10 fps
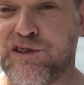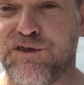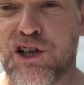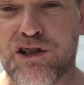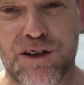
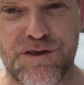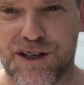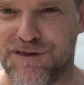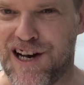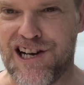If you're off
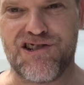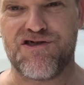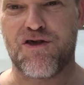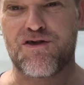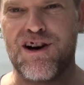your face
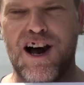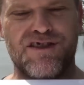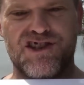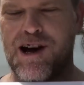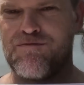and you're
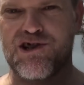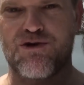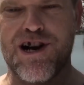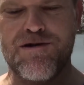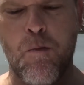craving something
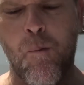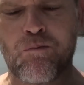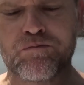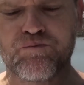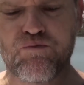
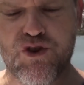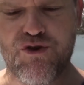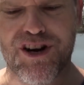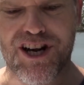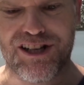sweet,
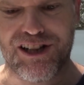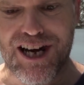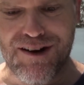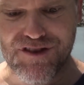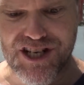you are gonna
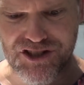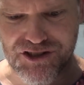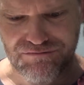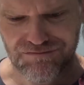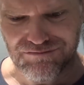love
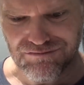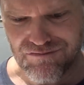this.